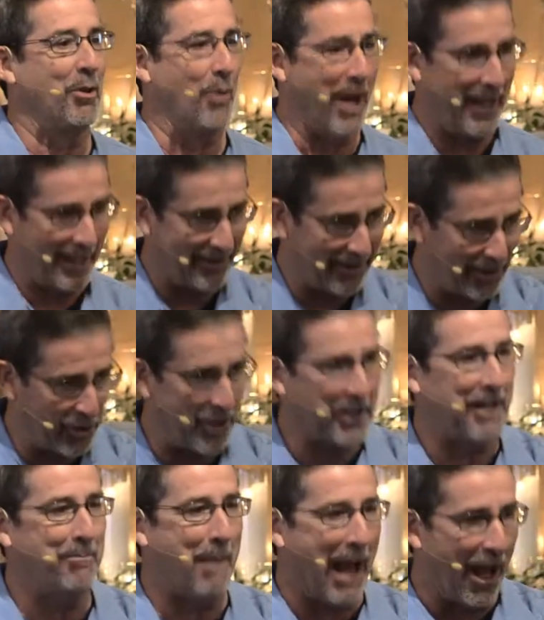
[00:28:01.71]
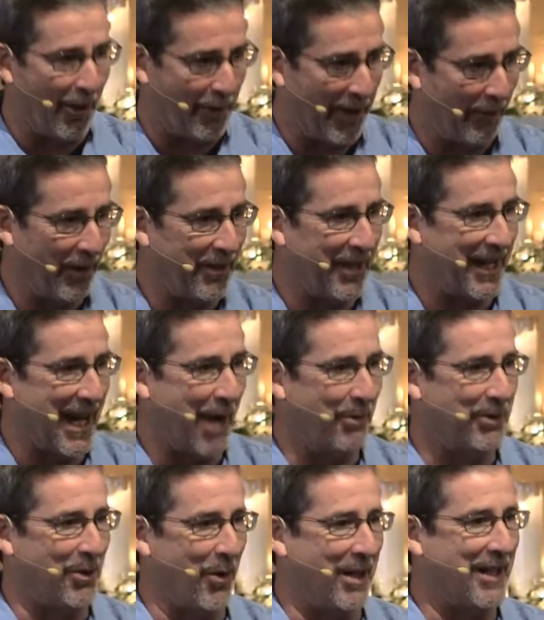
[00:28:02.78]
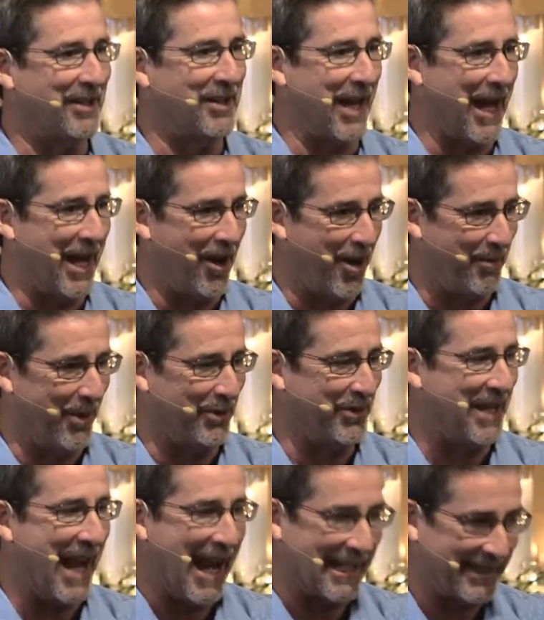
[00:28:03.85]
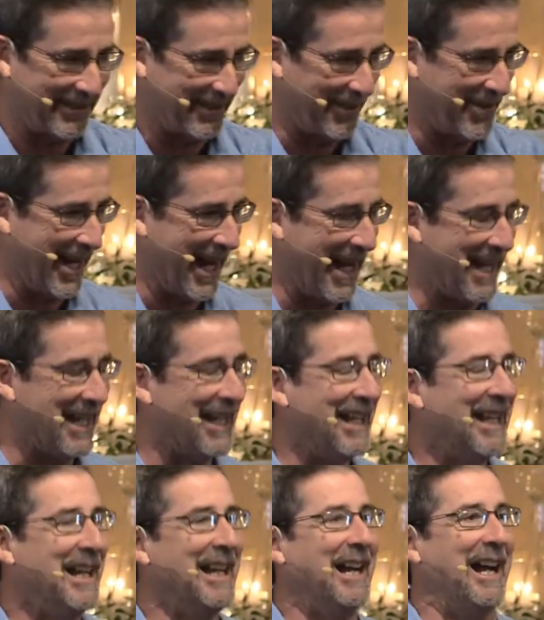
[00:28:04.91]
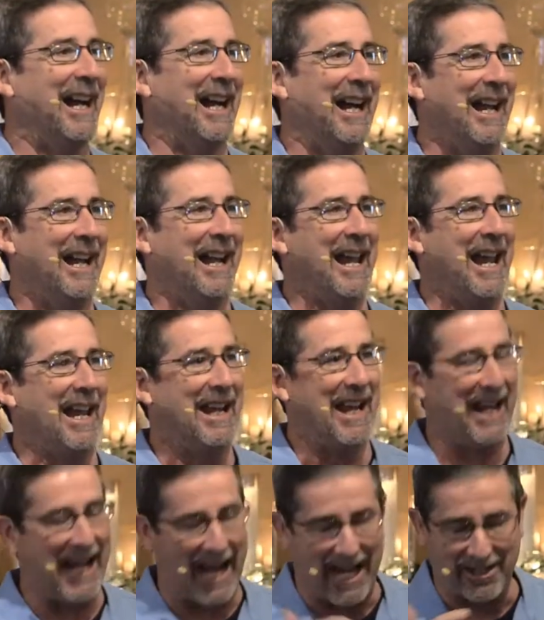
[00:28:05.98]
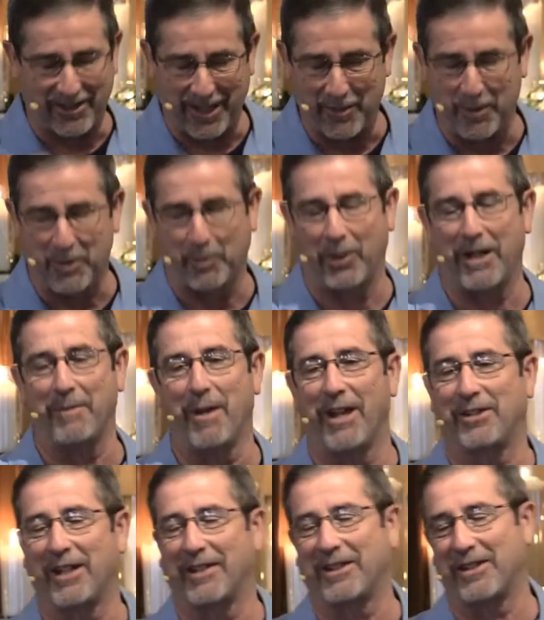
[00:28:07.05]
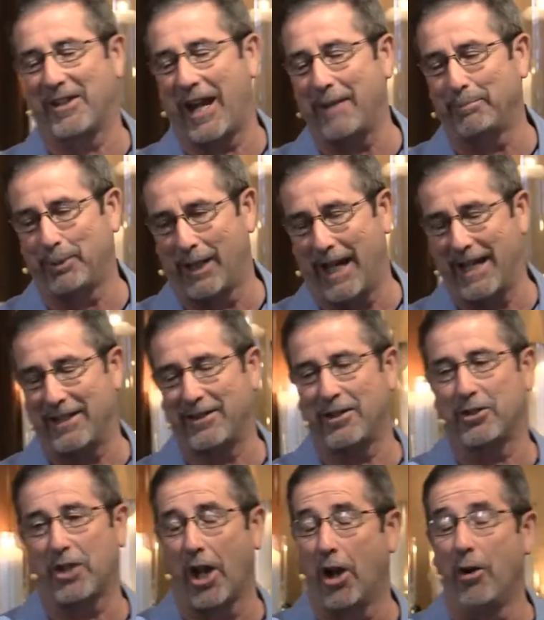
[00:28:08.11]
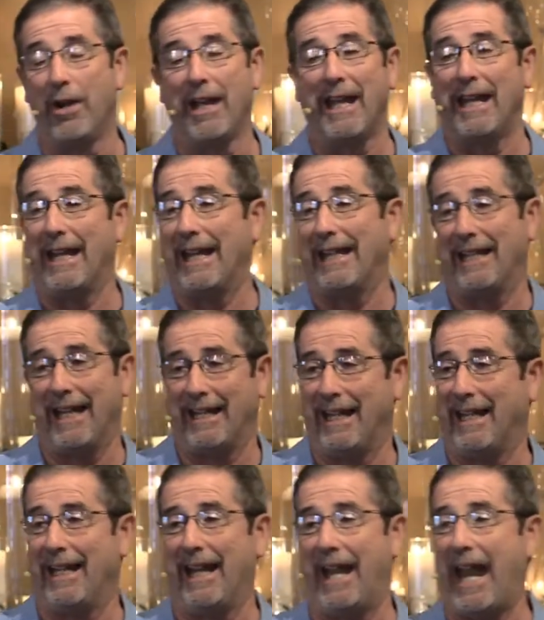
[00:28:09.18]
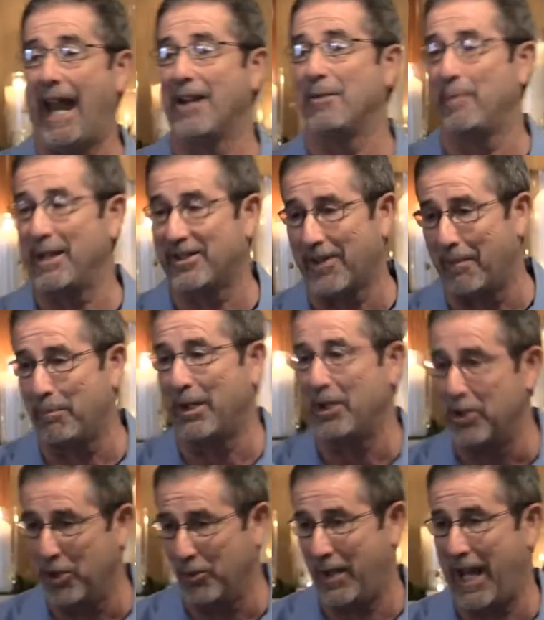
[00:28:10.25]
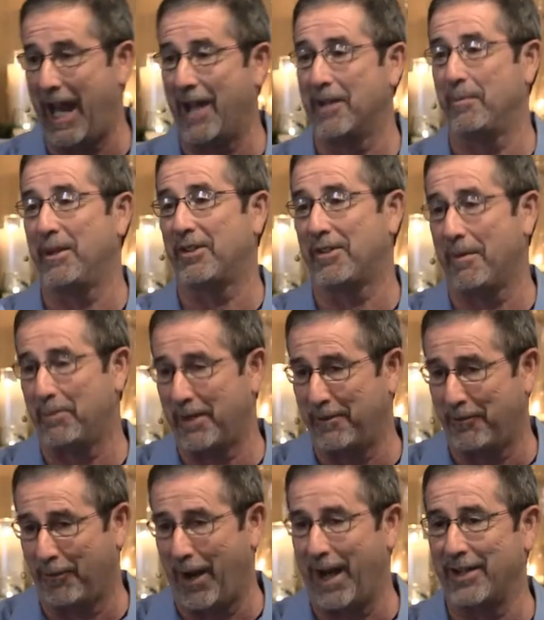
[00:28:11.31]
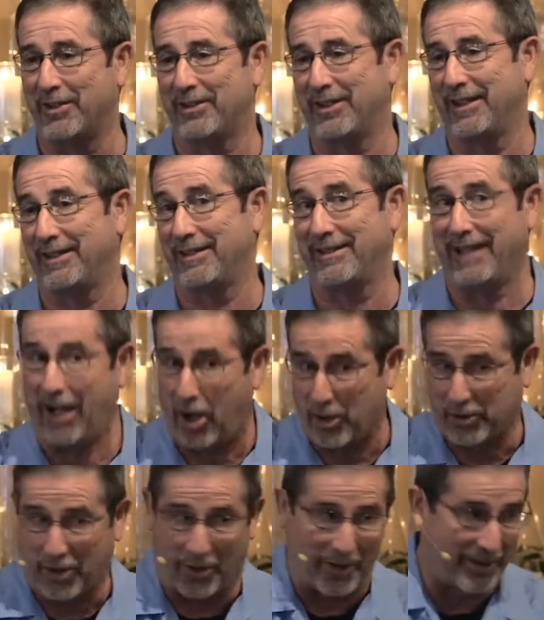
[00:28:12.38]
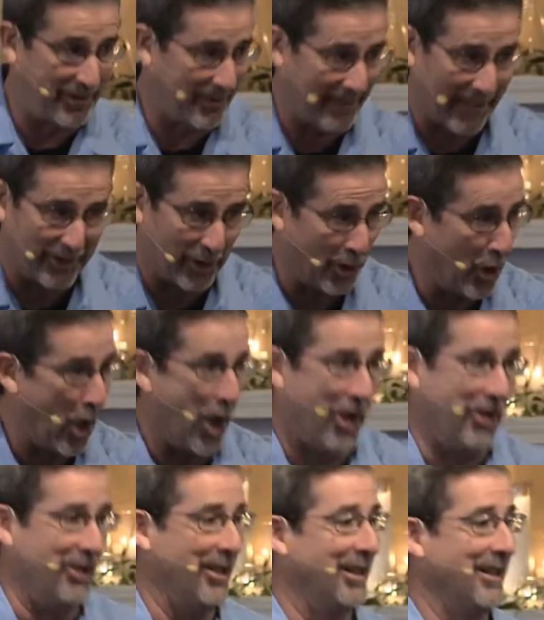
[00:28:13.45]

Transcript: weddings and she could mouth everything I was going to say almost next, okay? Uh, and, and Ashley was pretty much at the same place. And so it, it, it had to be something new. It had to be something fresh. It, also, it's, it's a daughter.